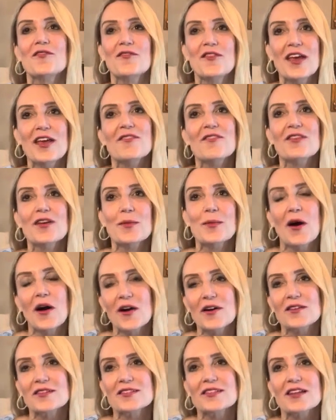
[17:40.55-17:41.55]
favorite
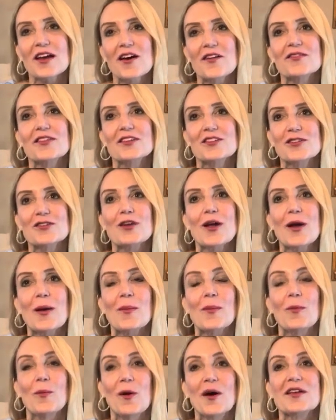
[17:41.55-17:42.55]
parts of the
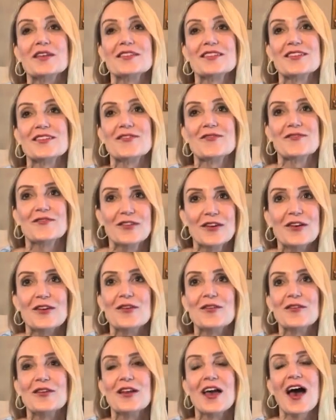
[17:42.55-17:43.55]
trip was the
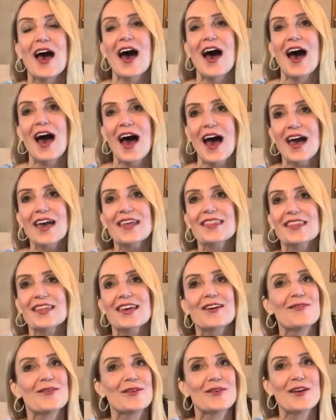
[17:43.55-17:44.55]
food. I
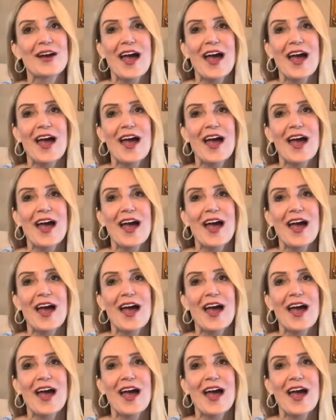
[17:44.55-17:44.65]
think we were